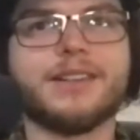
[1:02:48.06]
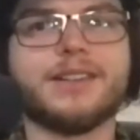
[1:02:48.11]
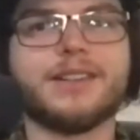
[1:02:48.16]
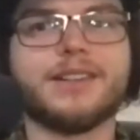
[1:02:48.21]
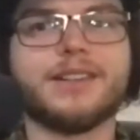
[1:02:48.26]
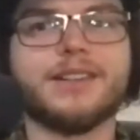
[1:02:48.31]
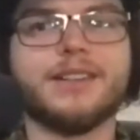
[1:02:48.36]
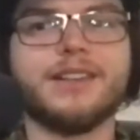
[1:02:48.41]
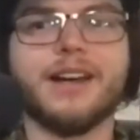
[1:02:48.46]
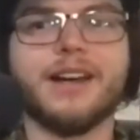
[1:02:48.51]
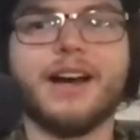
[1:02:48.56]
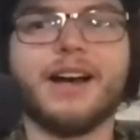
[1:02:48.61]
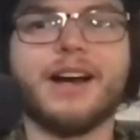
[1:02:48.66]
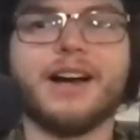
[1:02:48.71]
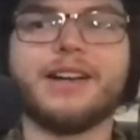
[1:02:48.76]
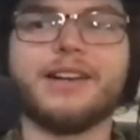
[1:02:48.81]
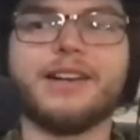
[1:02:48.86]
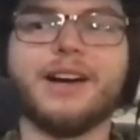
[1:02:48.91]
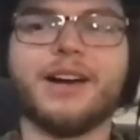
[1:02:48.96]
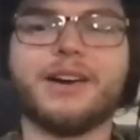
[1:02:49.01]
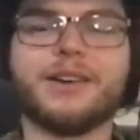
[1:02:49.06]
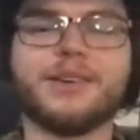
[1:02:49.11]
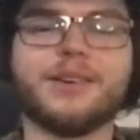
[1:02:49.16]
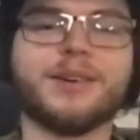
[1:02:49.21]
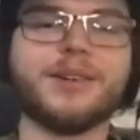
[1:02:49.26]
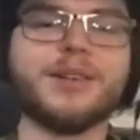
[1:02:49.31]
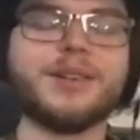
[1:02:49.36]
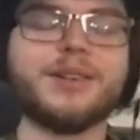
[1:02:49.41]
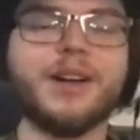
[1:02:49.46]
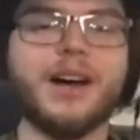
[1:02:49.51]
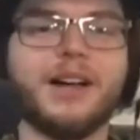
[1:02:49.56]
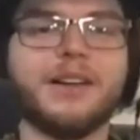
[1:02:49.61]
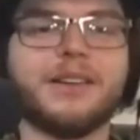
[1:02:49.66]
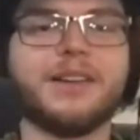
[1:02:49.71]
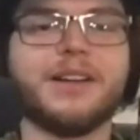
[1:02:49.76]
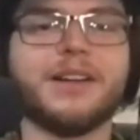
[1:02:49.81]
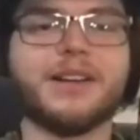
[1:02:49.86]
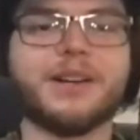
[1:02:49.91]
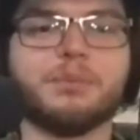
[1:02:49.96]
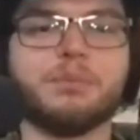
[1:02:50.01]
yeah, I don't know. You're not
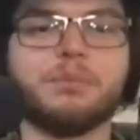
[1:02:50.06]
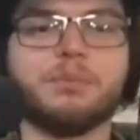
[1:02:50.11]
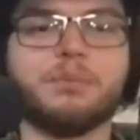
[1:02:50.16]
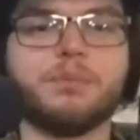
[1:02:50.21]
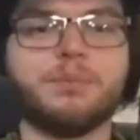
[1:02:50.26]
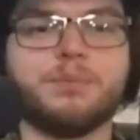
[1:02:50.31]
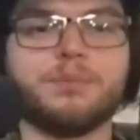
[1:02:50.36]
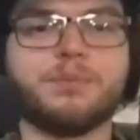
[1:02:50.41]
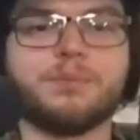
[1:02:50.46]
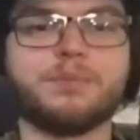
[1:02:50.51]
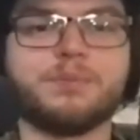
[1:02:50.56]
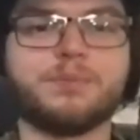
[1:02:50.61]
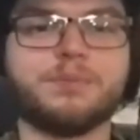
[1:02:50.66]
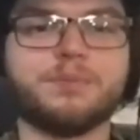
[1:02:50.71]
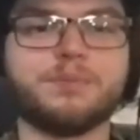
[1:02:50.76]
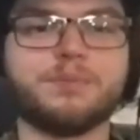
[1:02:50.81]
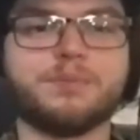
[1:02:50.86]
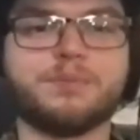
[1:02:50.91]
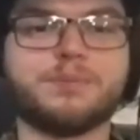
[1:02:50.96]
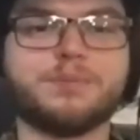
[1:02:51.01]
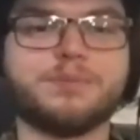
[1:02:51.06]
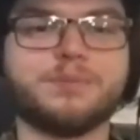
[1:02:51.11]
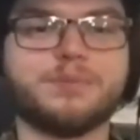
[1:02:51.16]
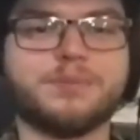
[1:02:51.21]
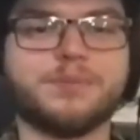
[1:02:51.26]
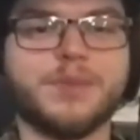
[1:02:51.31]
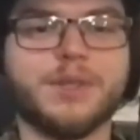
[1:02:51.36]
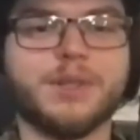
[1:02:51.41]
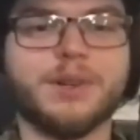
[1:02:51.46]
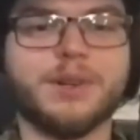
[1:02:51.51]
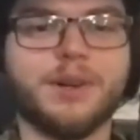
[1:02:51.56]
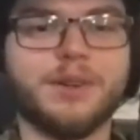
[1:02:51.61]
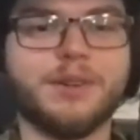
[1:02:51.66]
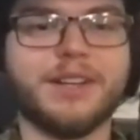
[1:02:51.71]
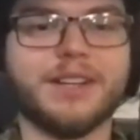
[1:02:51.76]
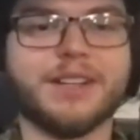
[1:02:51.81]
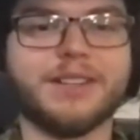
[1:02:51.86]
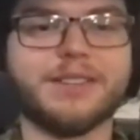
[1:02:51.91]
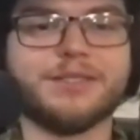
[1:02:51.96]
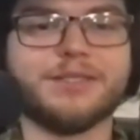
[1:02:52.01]
like a you don't
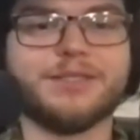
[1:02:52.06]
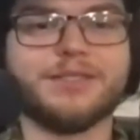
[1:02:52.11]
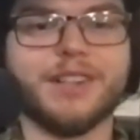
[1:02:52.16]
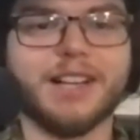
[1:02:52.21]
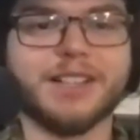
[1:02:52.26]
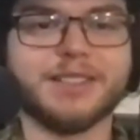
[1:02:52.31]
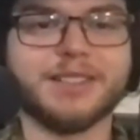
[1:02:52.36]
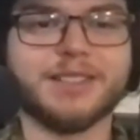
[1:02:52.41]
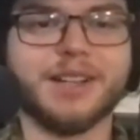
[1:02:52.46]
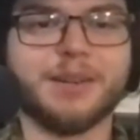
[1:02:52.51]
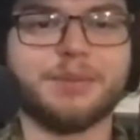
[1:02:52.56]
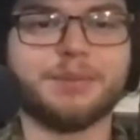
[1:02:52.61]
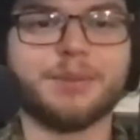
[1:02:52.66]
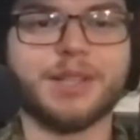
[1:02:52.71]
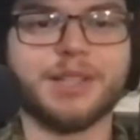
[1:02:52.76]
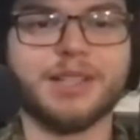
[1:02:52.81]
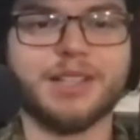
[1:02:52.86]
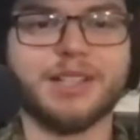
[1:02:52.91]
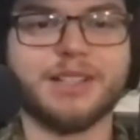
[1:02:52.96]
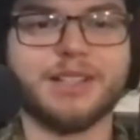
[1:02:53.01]
like flex that much.